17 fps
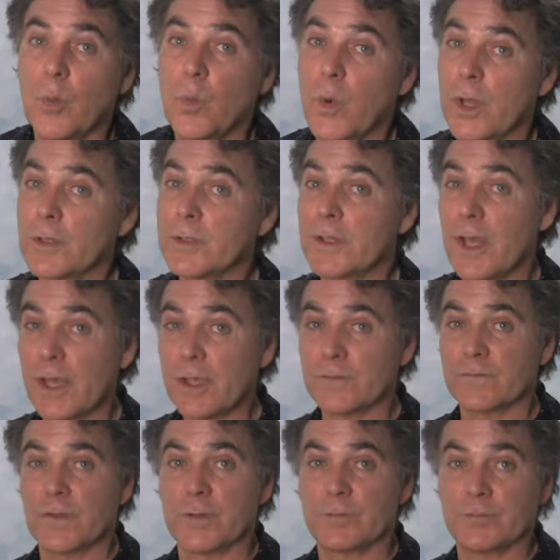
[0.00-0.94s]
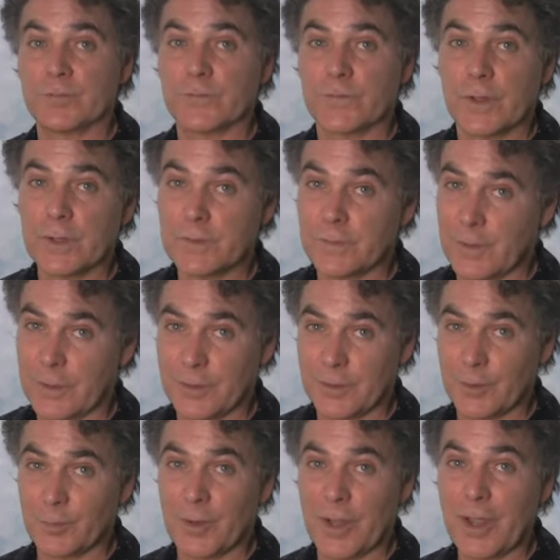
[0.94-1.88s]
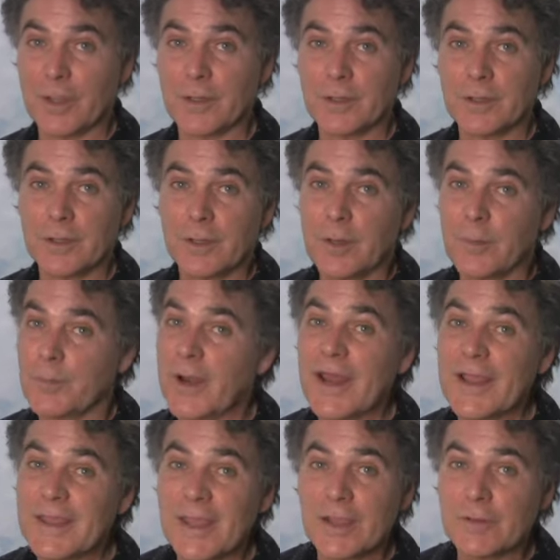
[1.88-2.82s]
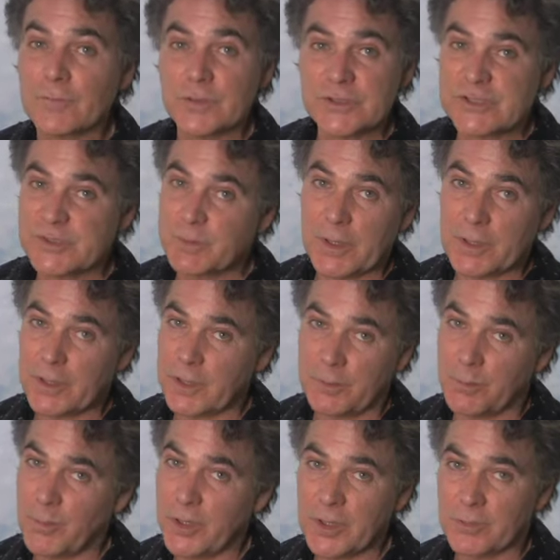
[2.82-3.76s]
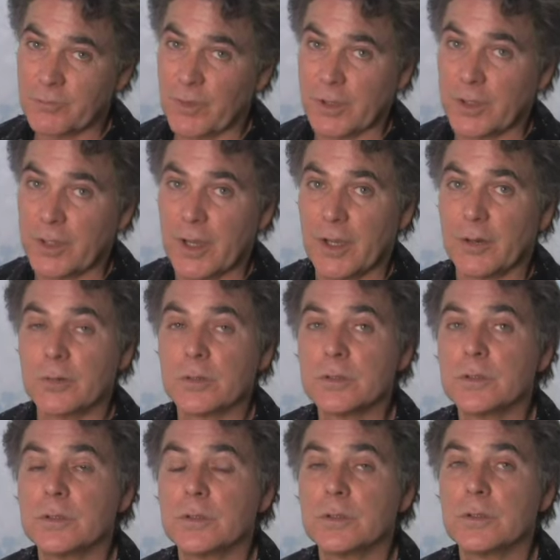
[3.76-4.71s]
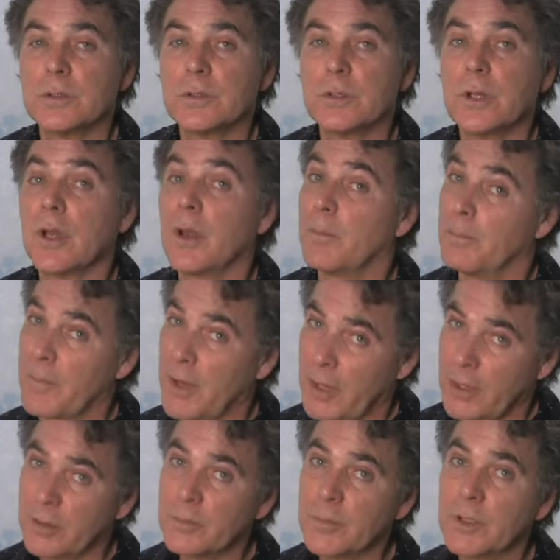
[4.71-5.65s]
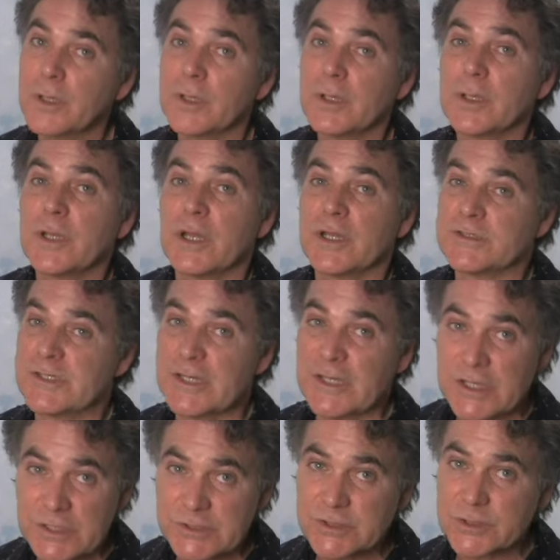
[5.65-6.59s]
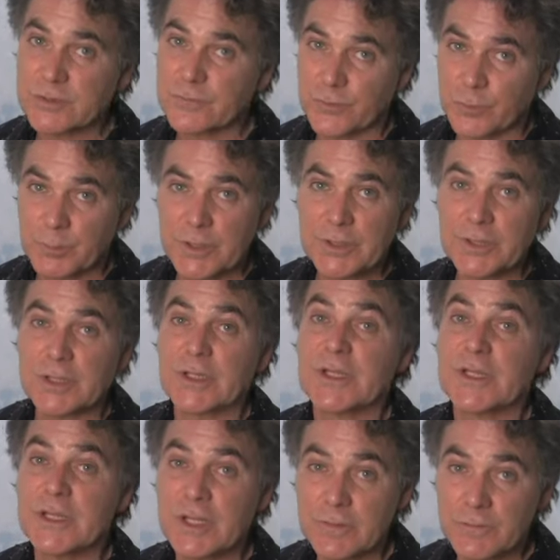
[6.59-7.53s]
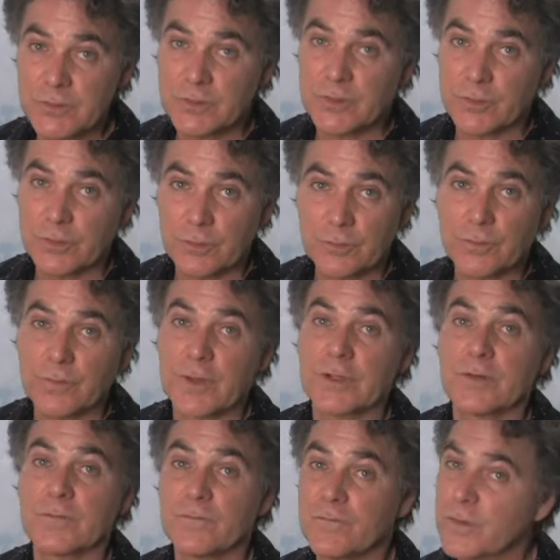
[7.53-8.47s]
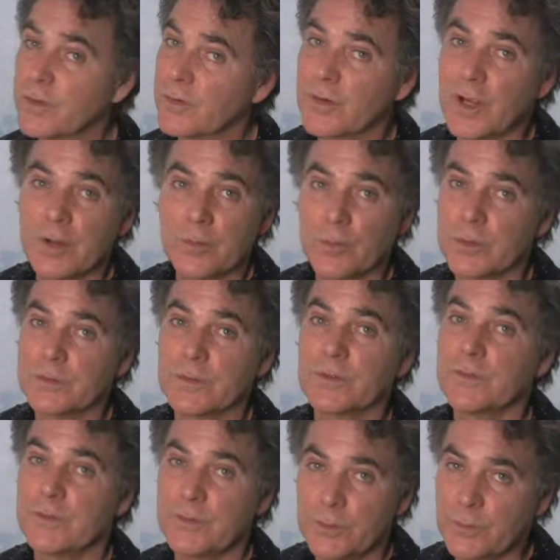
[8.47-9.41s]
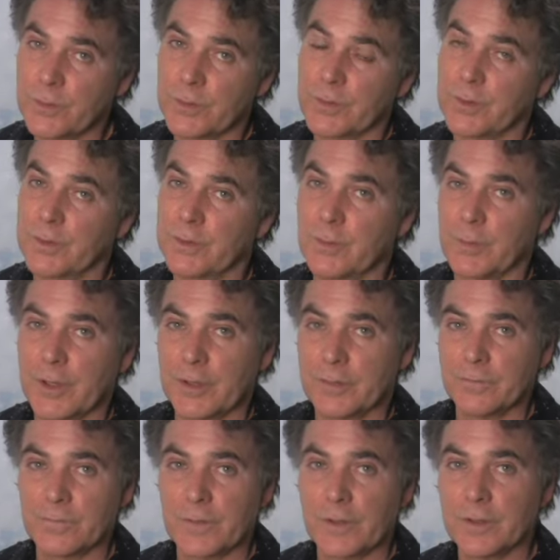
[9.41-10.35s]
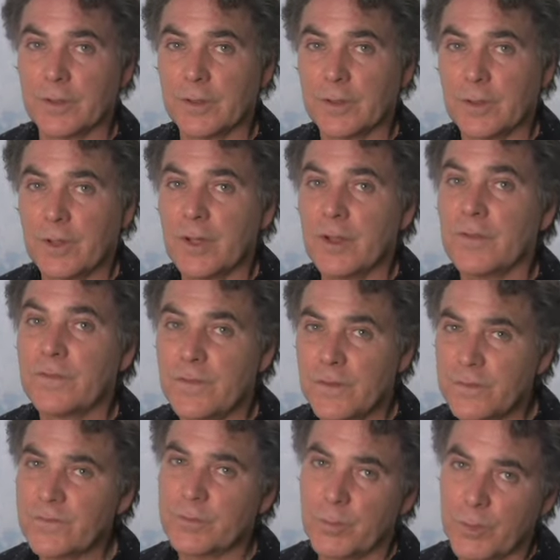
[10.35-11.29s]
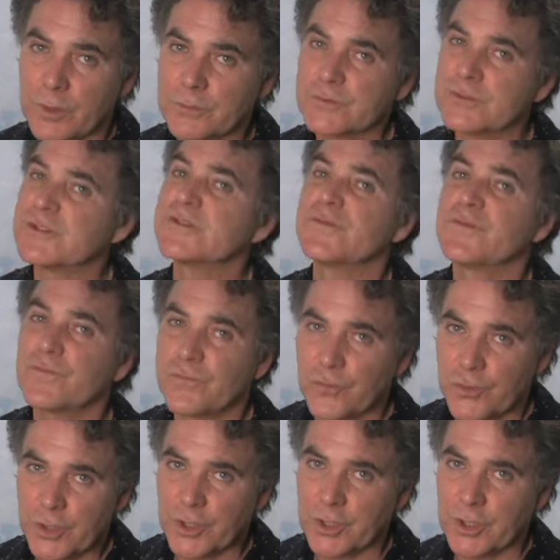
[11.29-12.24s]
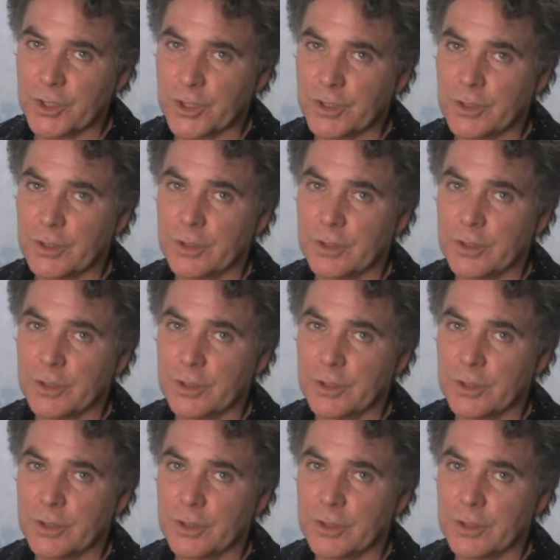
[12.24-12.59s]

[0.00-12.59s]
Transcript: Well, yes, April said, taken aback, but I can't really spend any money right now. Ma'am, it's easier for me to give it to you than to figure out what to do with it, the man said. This mulch is free.